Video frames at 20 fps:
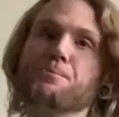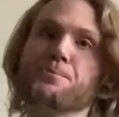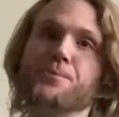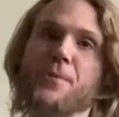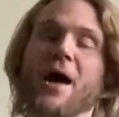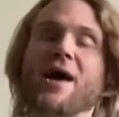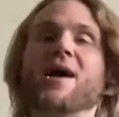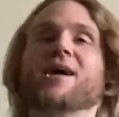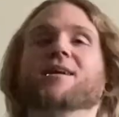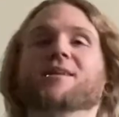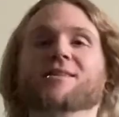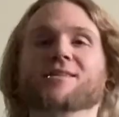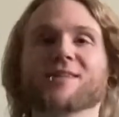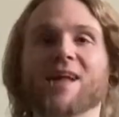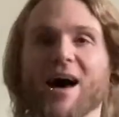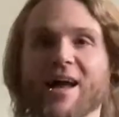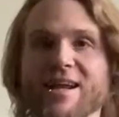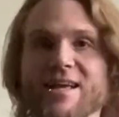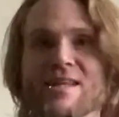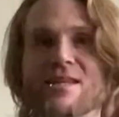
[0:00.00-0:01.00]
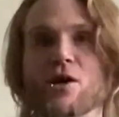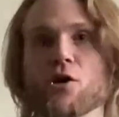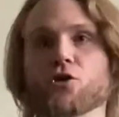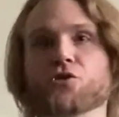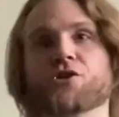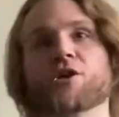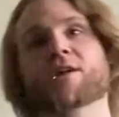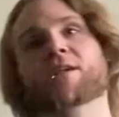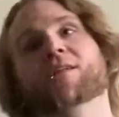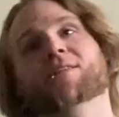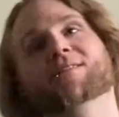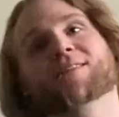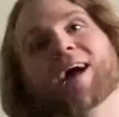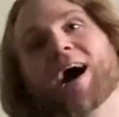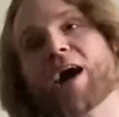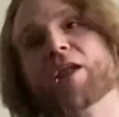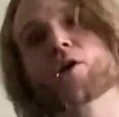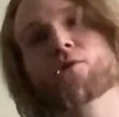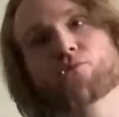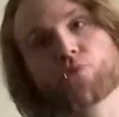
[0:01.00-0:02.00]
I had a lot of guilt and a lot of